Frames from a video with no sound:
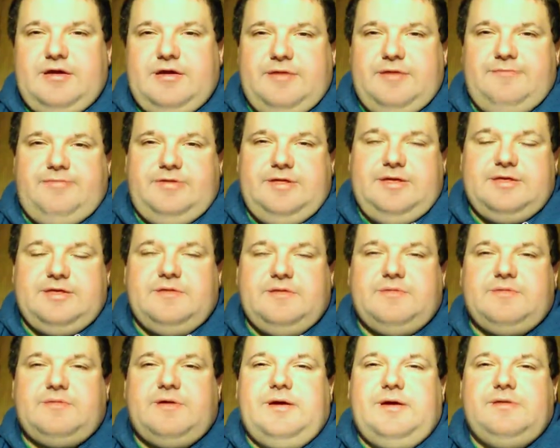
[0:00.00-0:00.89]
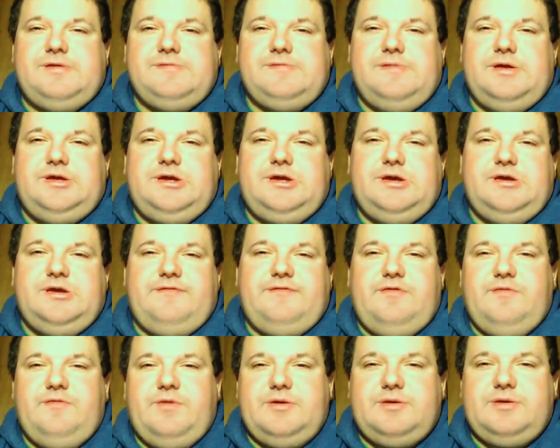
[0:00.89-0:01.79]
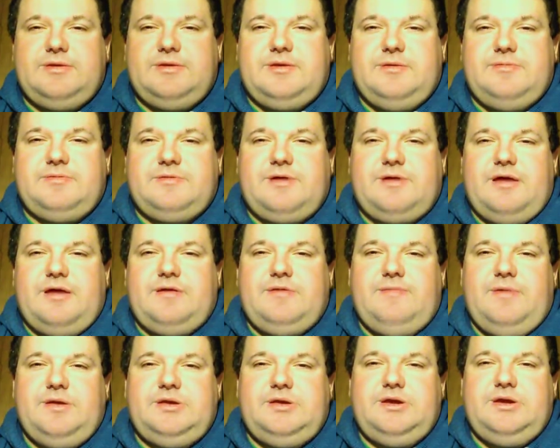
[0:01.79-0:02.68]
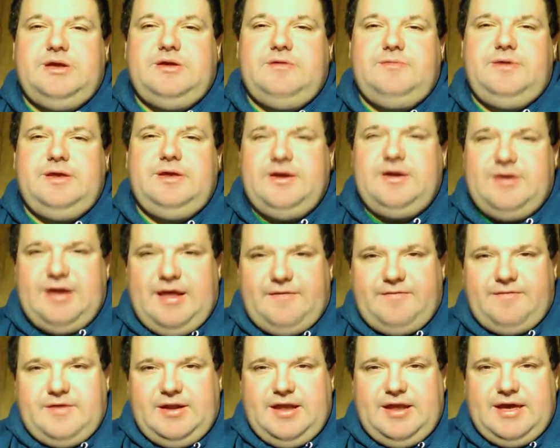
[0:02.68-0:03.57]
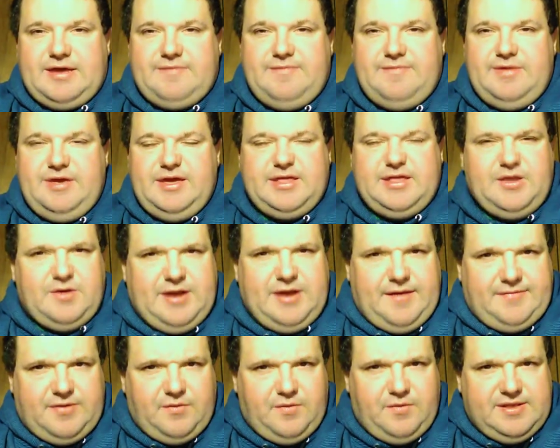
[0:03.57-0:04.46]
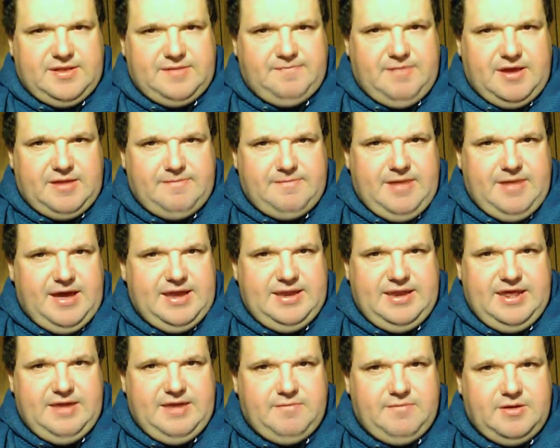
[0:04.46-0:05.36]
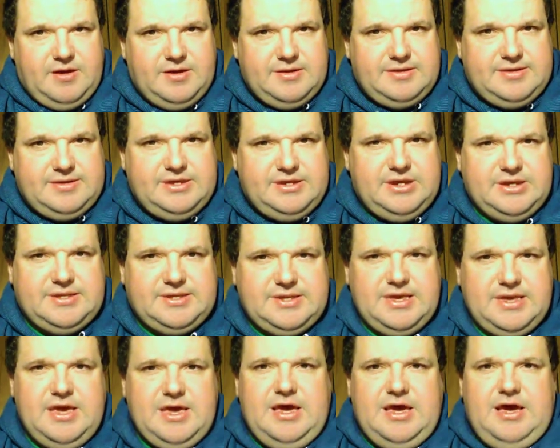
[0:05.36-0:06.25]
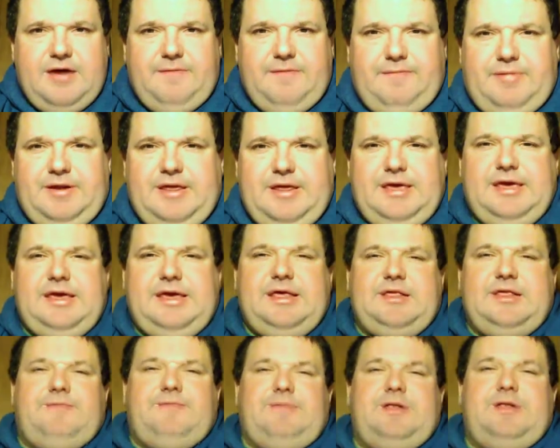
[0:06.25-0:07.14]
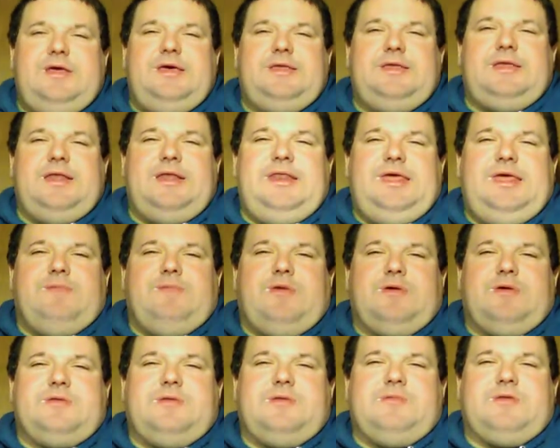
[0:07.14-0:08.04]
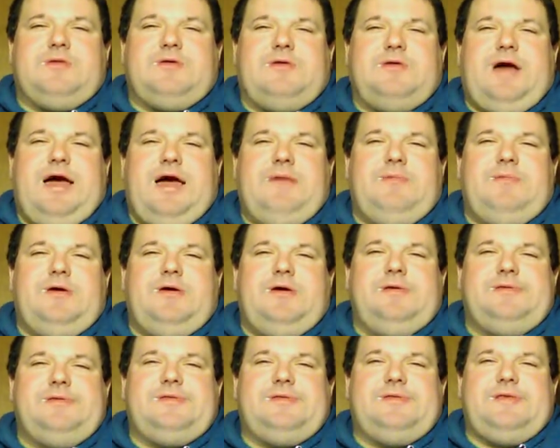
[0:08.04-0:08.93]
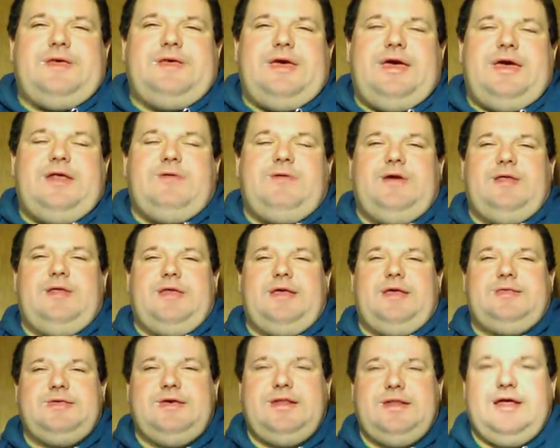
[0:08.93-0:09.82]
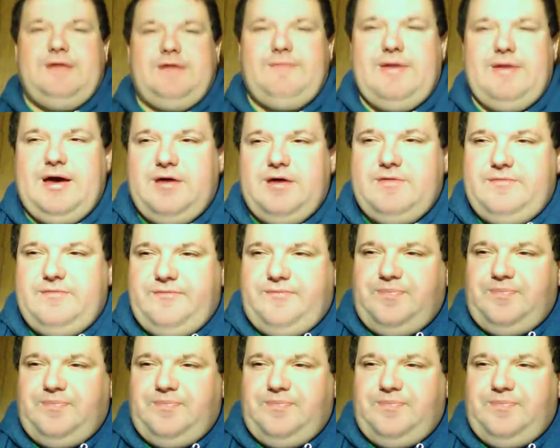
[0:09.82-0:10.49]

And please subscribe to my channel if you want to subscribe to my channel. You don't have to like me. You don't have to respect my damn guts. Just please, please, I need more subscribers. Anyway, that's it. I'm out.